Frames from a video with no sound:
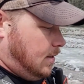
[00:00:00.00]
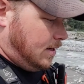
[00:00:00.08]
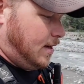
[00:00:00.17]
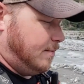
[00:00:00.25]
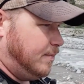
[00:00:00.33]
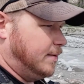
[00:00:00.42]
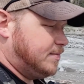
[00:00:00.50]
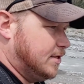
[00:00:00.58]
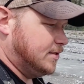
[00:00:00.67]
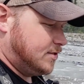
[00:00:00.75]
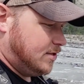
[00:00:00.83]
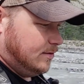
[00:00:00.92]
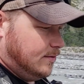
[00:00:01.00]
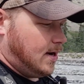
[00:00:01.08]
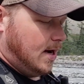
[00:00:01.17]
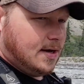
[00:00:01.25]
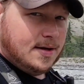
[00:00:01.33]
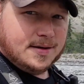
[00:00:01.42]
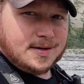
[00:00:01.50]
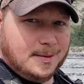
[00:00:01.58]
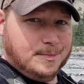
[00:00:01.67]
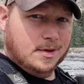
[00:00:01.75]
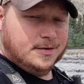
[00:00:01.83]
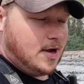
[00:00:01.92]
I bumped into a
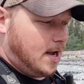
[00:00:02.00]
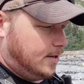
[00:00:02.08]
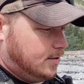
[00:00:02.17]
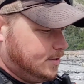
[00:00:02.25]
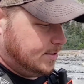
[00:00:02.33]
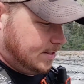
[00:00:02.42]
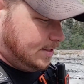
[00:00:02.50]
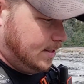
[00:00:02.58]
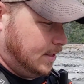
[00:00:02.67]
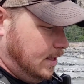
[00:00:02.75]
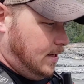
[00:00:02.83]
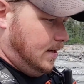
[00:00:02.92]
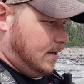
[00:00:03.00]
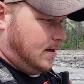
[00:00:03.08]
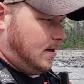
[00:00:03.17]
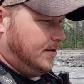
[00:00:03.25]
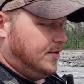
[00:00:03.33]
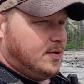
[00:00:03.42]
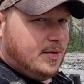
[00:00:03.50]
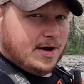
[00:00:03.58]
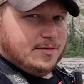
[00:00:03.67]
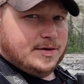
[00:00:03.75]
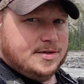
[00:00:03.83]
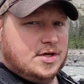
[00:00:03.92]
couple of hikers on their
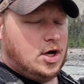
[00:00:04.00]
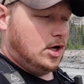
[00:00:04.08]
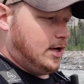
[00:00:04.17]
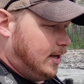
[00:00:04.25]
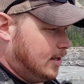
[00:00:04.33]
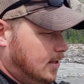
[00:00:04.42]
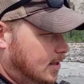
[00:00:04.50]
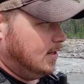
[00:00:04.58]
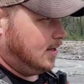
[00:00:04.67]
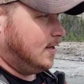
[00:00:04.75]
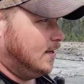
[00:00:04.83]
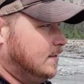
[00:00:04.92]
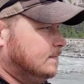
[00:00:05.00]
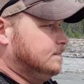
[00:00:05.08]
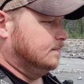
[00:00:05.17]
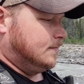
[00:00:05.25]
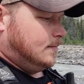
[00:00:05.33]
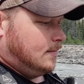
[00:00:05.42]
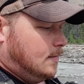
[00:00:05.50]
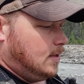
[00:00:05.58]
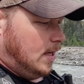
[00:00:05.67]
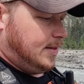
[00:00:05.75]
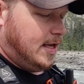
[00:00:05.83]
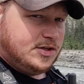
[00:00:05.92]
way returning,
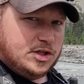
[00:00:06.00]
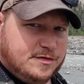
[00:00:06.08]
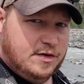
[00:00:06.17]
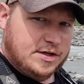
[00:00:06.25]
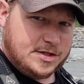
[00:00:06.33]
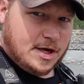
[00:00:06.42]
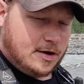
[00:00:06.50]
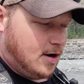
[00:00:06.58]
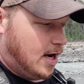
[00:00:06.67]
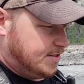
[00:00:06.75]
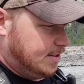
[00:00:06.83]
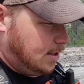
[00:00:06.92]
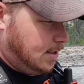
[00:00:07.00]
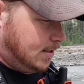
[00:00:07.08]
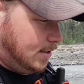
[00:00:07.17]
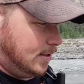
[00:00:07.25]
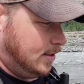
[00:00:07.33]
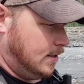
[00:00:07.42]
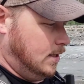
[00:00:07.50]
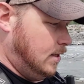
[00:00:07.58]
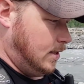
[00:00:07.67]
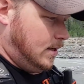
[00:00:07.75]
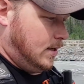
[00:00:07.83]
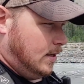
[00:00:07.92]
and they just finished their crossing.
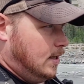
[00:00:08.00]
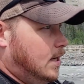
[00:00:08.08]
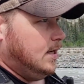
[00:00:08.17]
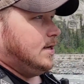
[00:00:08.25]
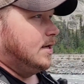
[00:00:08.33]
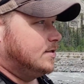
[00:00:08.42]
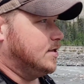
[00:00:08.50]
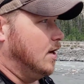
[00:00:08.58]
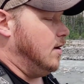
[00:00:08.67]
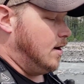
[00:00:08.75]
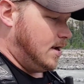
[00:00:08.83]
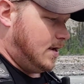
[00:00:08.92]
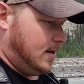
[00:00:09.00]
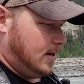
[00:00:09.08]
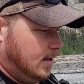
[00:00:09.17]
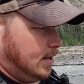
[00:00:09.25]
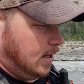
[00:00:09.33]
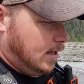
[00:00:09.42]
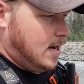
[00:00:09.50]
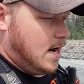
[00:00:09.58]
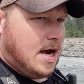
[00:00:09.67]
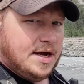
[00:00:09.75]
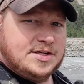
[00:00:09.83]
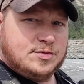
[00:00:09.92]
So
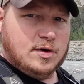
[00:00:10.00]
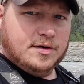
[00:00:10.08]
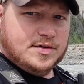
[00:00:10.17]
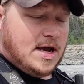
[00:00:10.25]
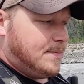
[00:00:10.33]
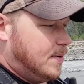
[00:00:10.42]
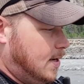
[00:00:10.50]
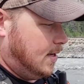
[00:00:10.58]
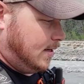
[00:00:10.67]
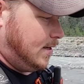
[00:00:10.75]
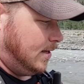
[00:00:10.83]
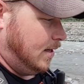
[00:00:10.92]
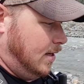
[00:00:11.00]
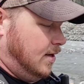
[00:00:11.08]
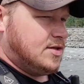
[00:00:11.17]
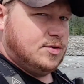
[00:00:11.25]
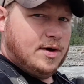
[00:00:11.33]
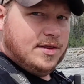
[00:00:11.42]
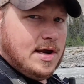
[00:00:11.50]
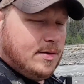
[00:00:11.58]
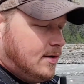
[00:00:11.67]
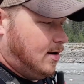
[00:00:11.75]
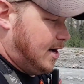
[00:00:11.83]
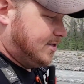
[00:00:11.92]
I swerved up to where they
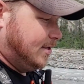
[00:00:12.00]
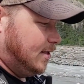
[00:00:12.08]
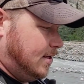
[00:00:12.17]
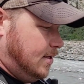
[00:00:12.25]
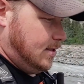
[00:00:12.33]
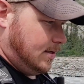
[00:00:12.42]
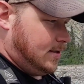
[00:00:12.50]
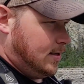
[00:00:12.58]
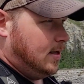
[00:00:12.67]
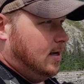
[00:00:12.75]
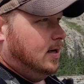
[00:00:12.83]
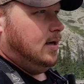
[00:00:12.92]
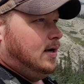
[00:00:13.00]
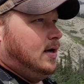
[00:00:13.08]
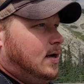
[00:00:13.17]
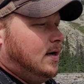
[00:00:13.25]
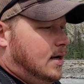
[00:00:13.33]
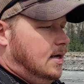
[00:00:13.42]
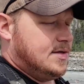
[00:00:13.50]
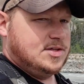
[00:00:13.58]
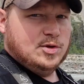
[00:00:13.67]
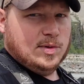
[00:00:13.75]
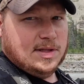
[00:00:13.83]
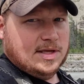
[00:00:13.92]
were crossing,
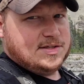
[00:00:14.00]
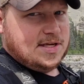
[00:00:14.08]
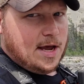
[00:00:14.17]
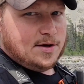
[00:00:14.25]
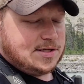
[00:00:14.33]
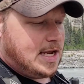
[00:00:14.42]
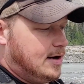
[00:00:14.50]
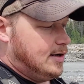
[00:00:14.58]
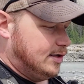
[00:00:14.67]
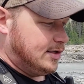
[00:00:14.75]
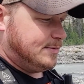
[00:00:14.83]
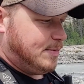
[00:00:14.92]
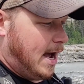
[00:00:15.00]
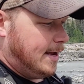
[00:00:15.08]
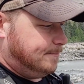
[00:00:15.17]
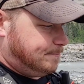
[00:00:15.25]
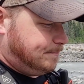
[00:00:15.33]
assuming they'd scouted a good spot.